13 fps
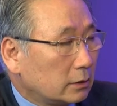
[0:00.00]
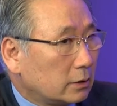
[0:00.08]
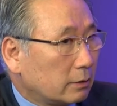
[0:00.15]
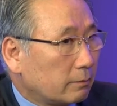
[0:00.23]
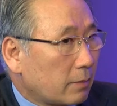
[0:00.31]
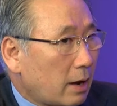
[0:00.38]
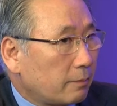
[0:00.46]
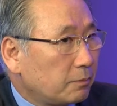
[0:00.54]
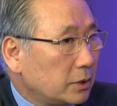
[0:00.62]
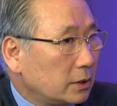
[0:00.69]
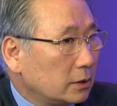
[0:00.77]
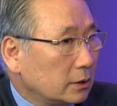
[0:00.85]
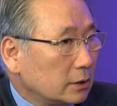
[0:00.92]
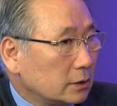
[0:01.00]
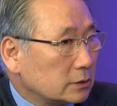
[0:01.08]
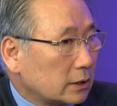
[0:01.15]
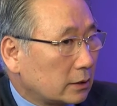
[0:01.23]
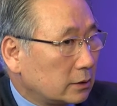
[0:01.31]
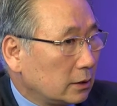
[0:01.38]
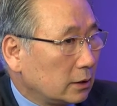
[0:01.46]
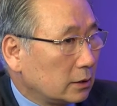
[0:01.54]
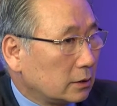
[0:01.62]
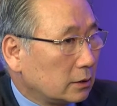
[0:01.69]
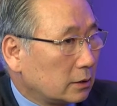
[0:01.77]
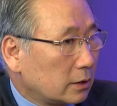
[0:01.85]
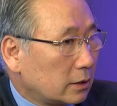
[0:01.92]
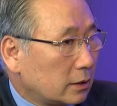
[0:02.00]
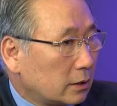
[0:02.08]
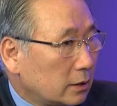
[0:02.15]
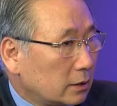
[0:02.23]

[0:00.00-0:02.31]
the mapping is I think in the